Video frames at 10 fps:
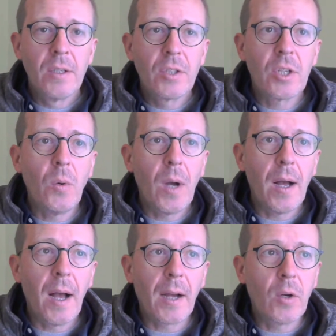So
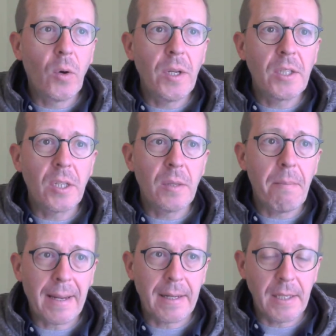according to the
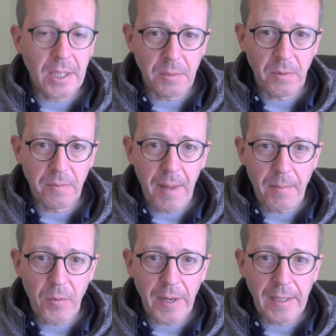mechanism of
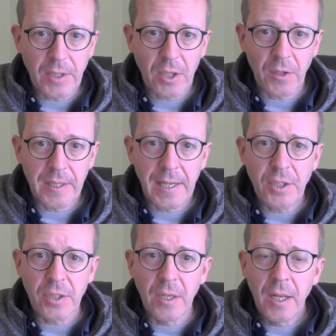memory
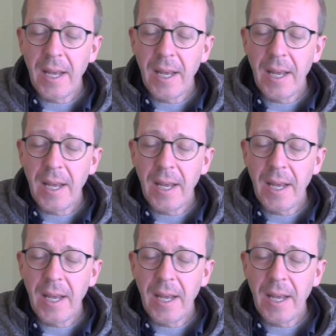reconsolidation,